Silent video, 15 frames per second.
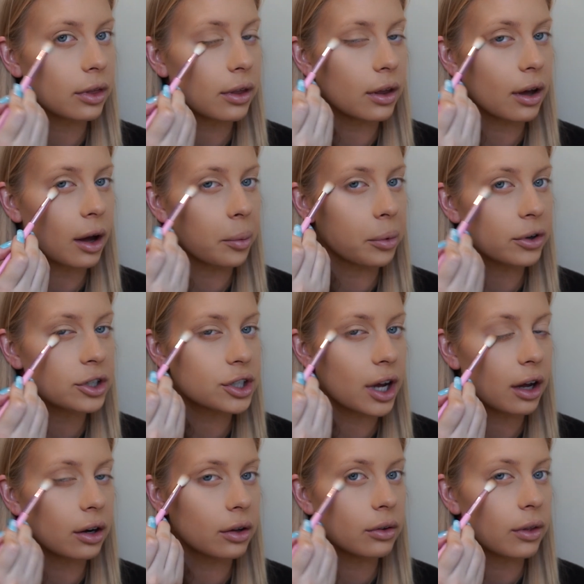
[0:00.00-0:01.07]
the upper
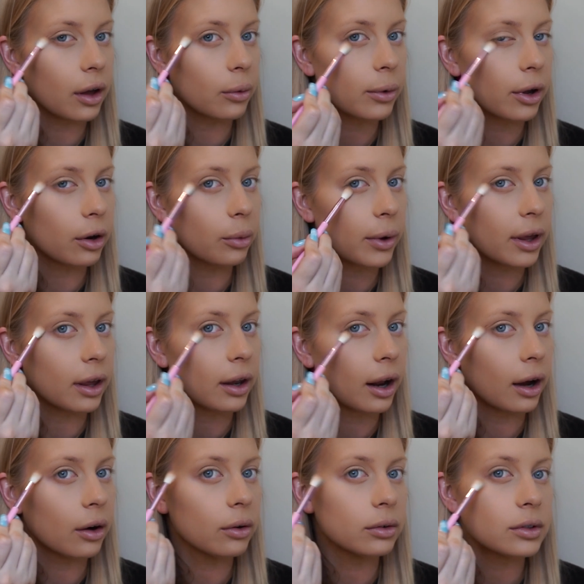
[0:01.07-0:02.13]
shadow that we are winging
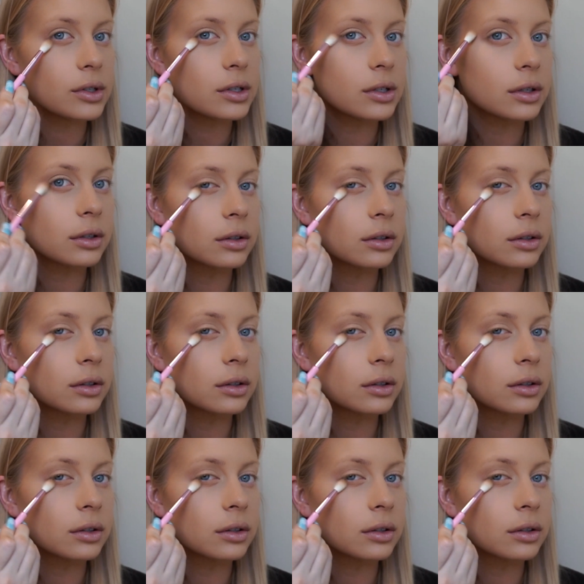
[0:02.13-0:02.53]
out.